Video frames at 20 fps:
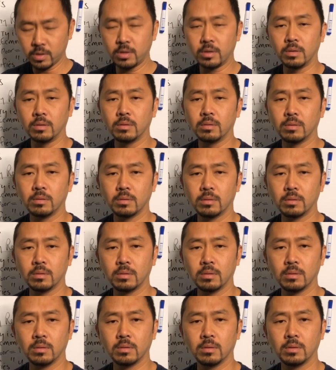good.
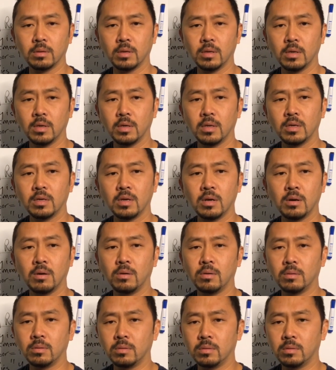
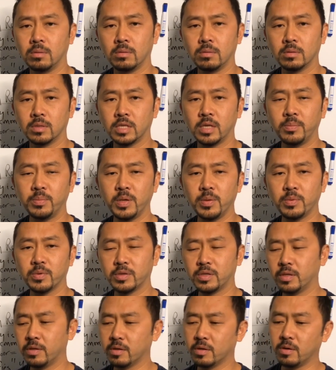Now, some people are
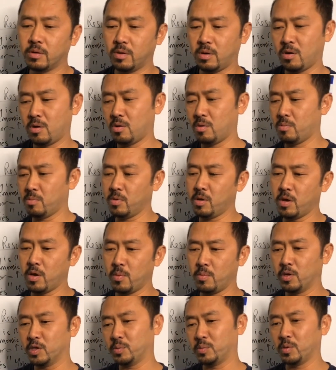sitting there go, oh
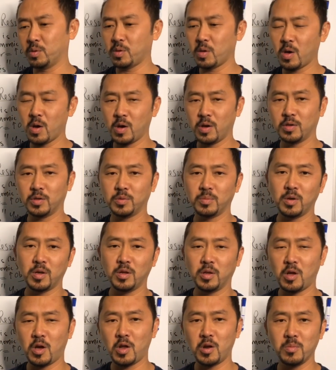man, must be nice, made a
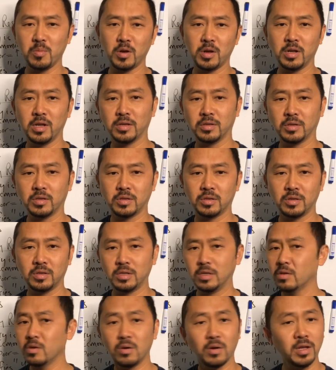lot of money as a
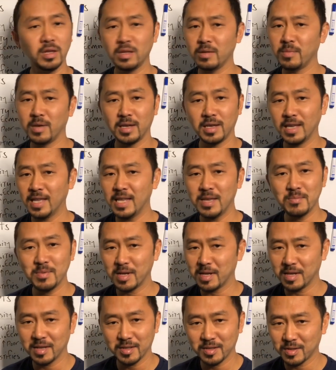surgeon. No, I didn't make any
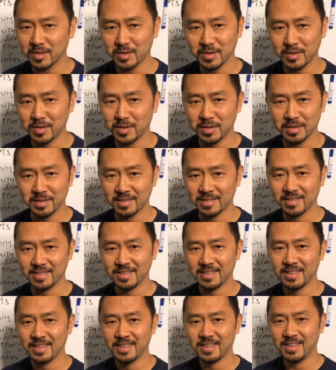money as a surgeon.
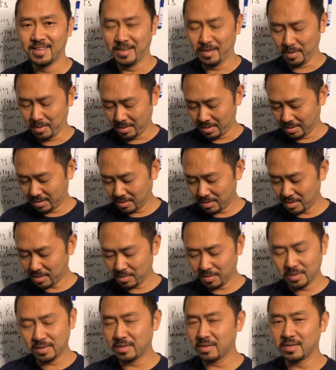
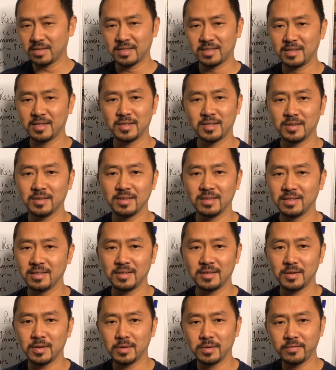Surgery just doesn't, you
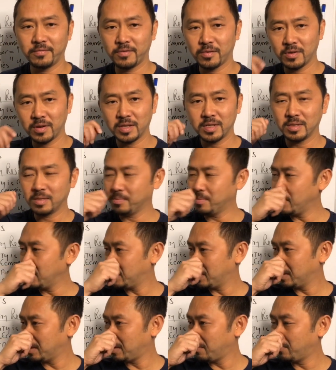know, for as much
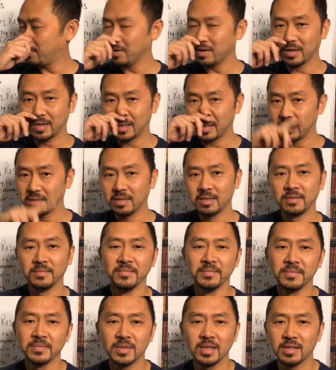as I worked,
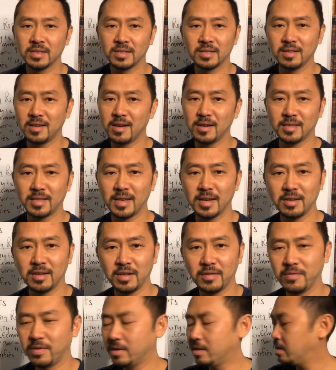it's not that good of a